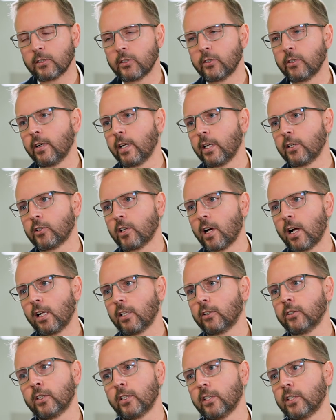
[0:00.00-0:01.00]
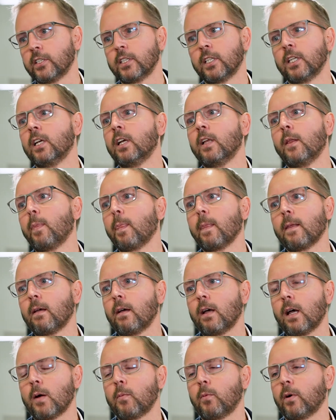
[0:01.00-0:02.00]
during childhood,
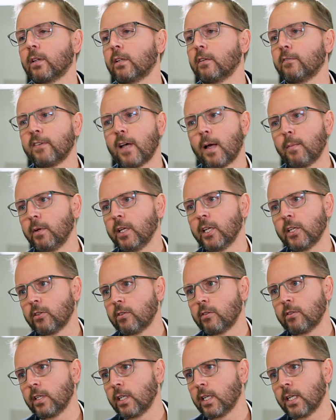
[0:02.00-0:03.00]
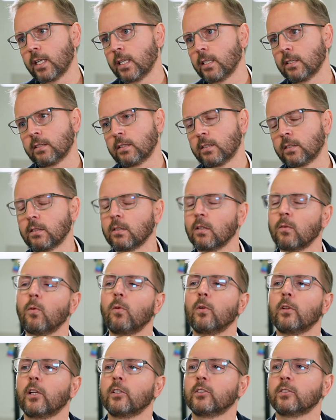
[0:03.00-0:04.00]
what the family history is,
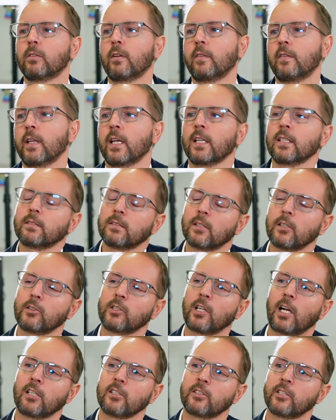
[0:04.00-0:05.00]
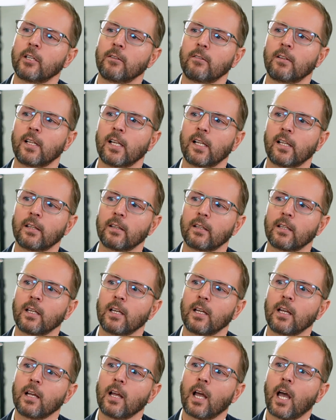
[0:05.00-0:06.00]
all those sort of things, the child's general health.
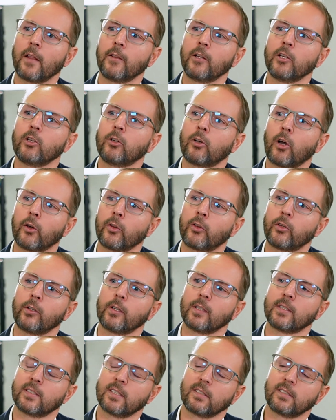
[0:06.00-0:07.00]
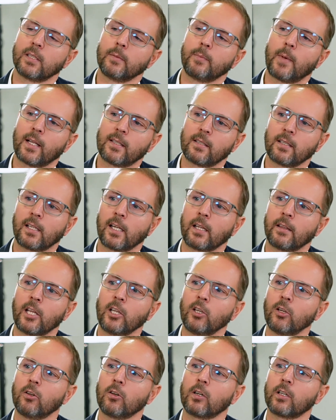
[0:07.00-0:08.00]
And then you go through it systematically.
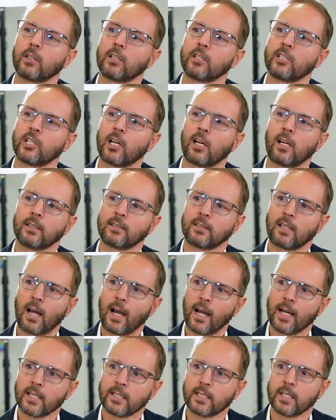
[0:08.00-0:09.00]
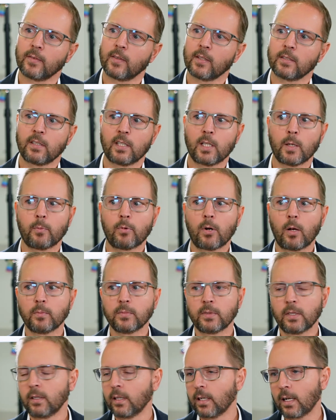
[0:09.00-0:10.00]
Then you look at the child's eye, see if there's any
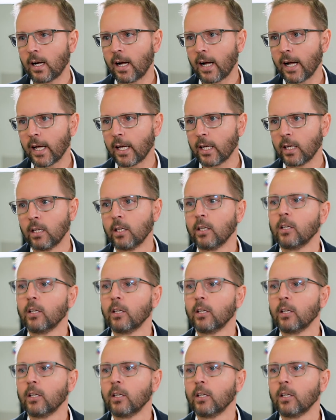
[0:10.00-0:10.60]
problems in the eye.